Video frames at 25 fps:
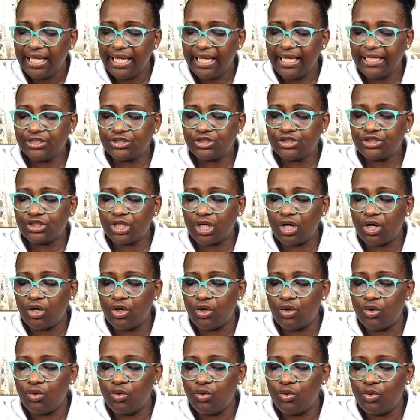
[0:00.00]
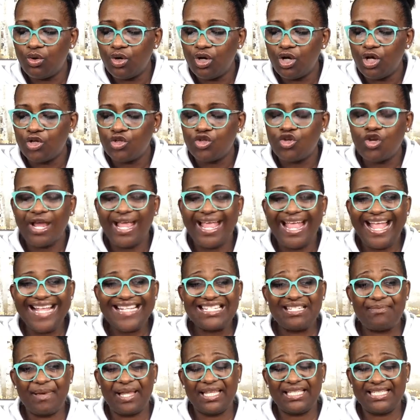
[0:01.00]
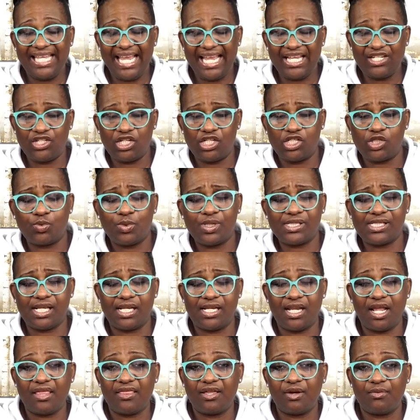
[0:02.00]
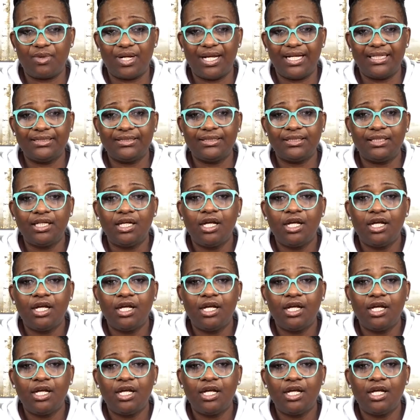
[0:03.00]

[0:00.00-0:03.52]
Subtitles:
And so your expectations was another one.